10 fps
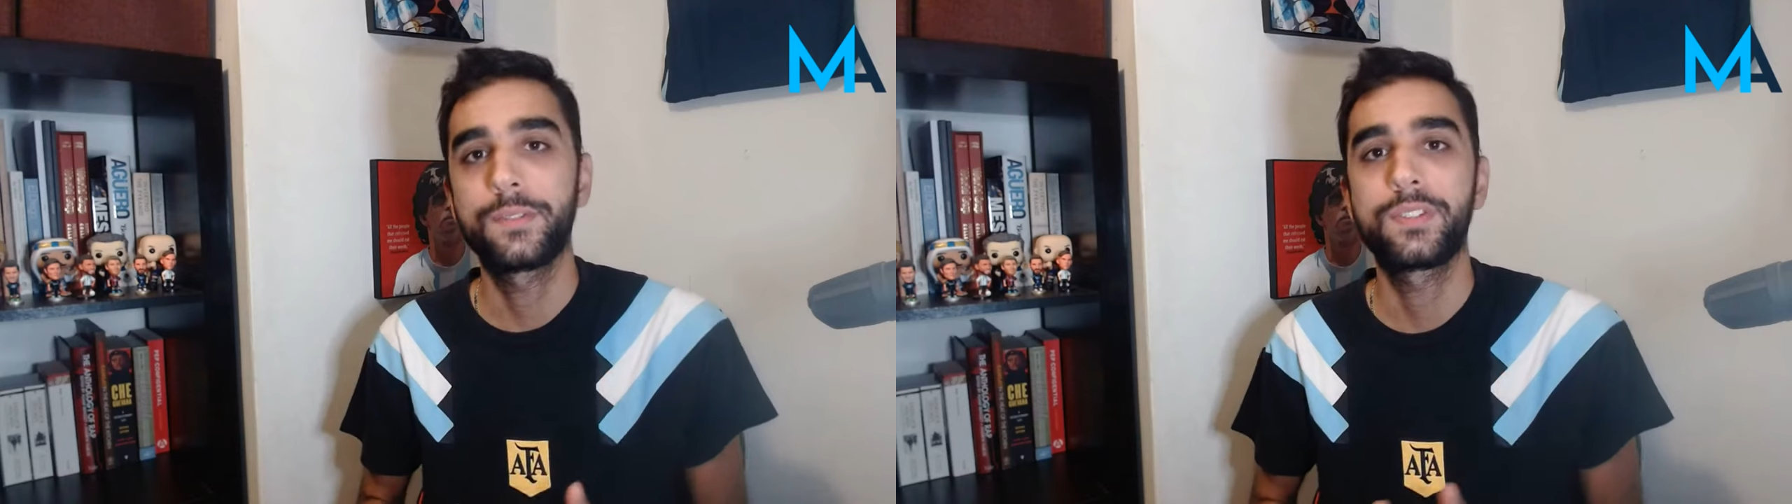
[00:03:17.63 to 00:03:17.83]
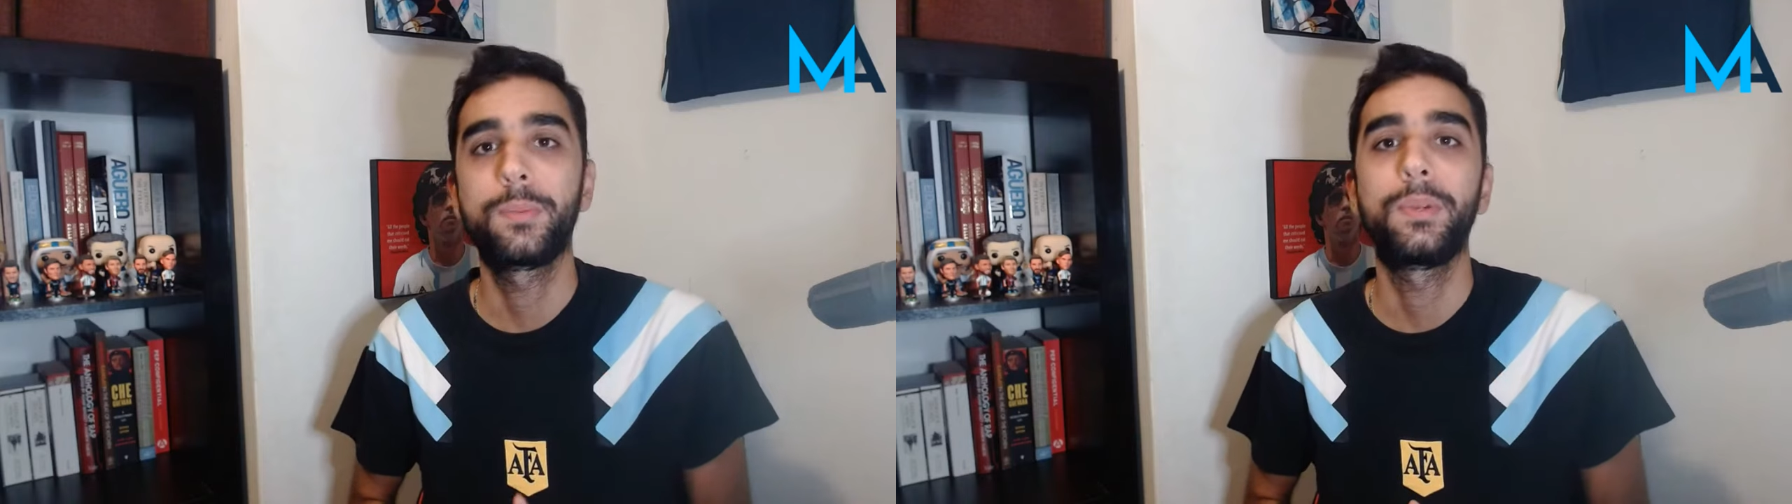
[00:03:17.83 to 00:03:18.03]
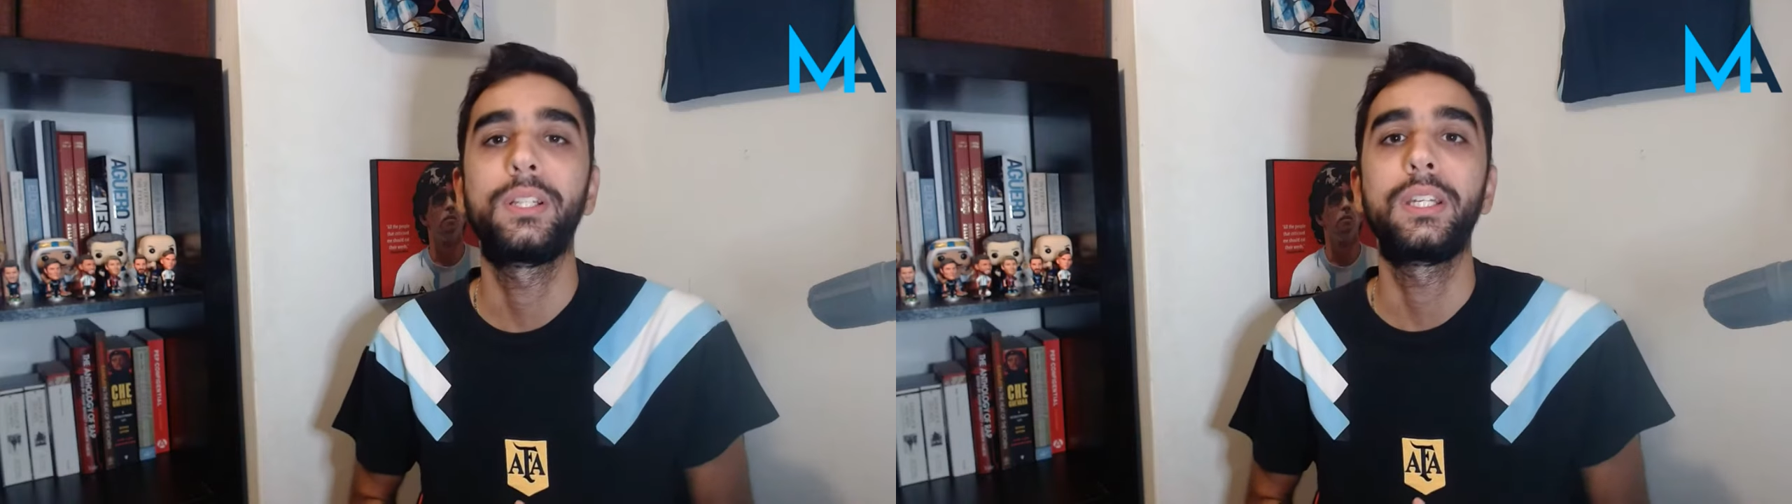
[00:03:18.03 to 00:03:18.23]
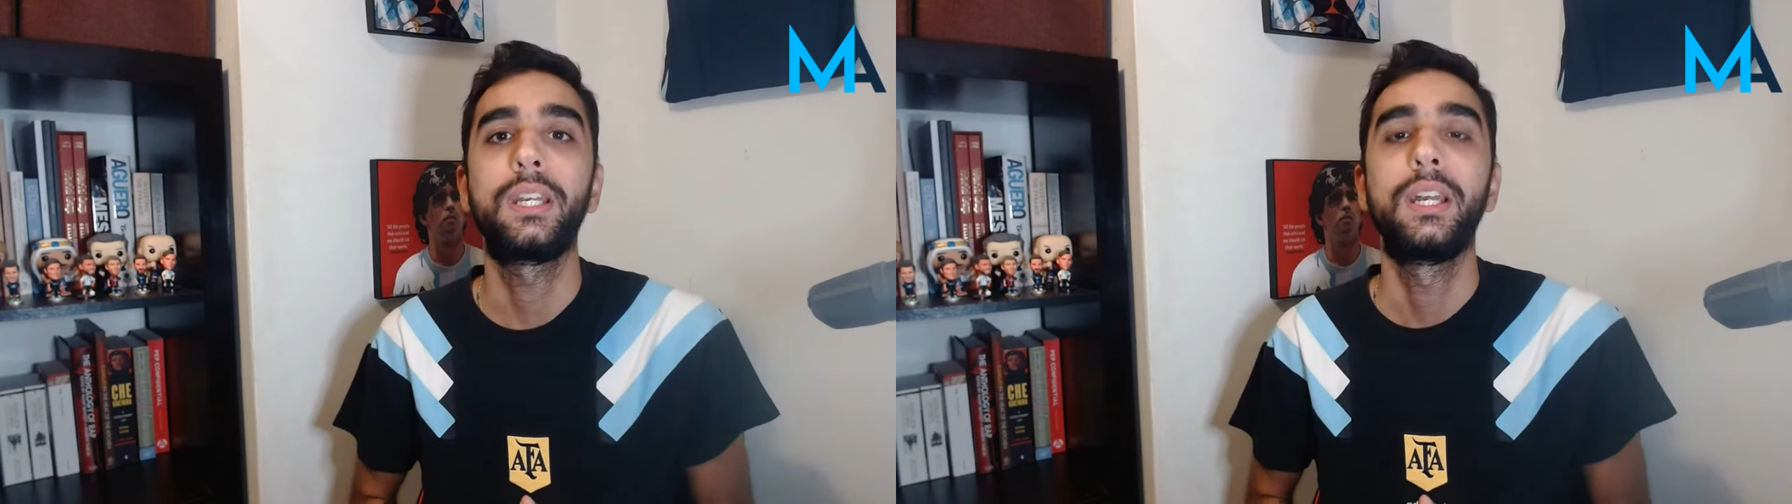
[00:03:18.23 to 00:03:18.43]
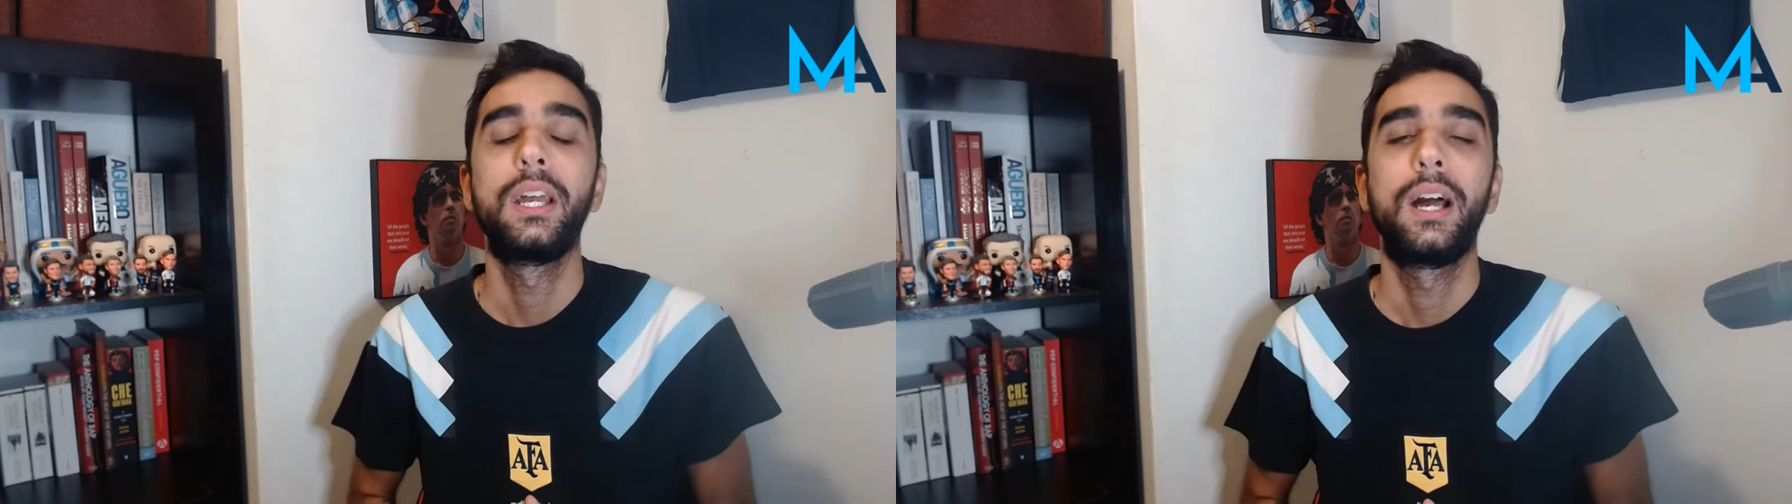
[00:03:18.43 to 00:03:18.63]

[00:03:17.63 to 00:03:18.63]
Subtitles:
stability